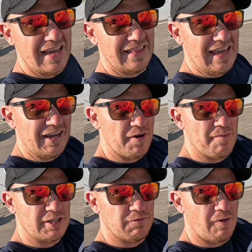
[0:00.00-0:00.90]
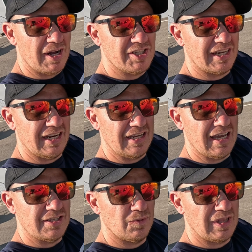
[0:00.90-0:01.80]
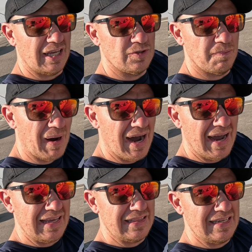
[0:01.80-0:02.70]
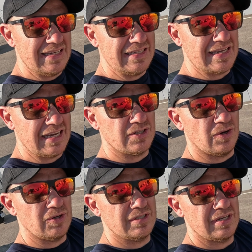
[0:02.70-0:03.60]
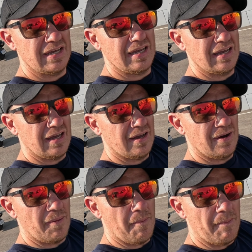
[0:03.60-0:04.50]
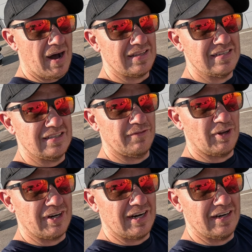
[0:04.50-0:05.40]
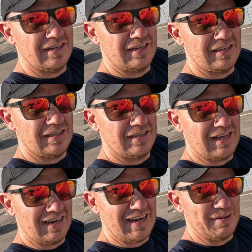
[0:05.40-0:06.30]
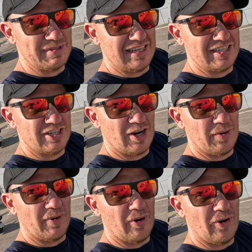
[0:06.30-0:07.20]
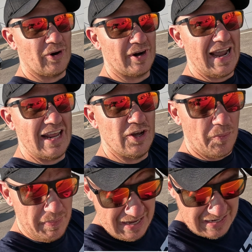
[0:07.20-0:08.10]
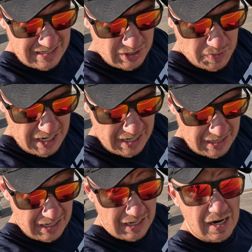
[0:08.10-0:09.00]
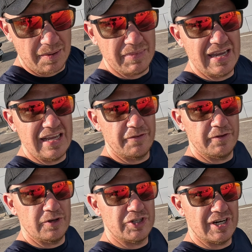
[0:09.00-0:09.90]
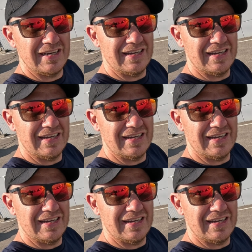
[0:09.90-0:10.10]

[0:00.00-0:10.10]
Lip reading: Thank you very much for watching, and in case you would like to buy these exhausts, martinthevlogger.com/shop or nobs3.com in the future.